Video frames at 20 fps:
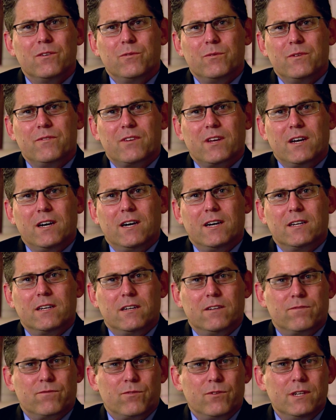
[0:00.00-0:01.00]
We've got
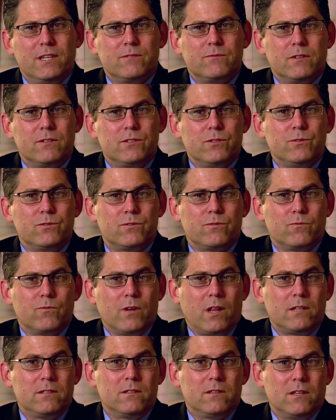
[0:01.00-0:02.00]
a free and reduced
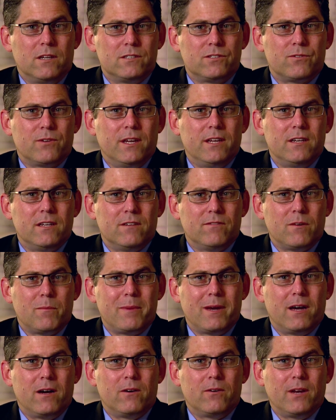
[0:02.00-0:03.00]
lunch rate of
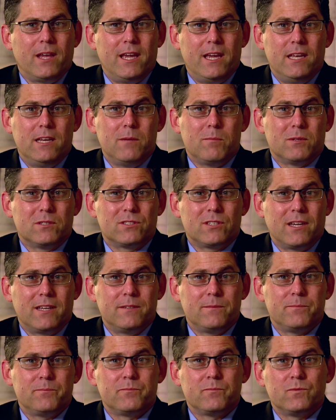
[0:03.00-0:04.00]
about
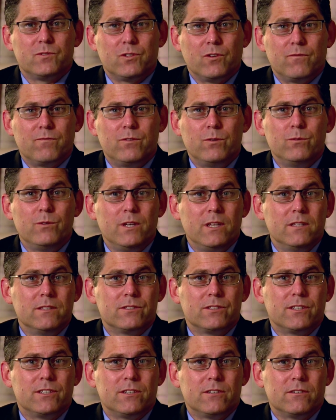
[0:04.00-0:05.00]
80%. So food
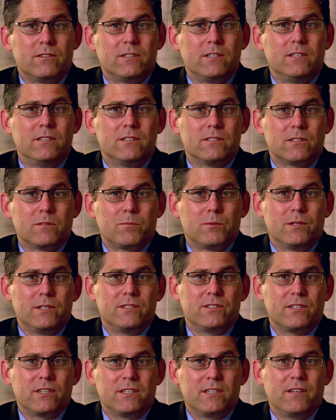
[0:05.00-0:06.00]
insecurity is a pretty
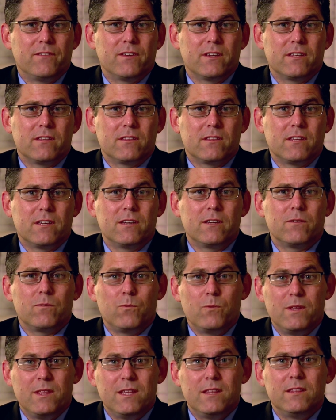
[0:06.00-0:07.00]
significant thing
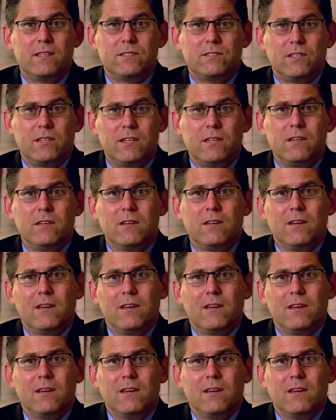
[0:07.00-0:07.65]
within the city.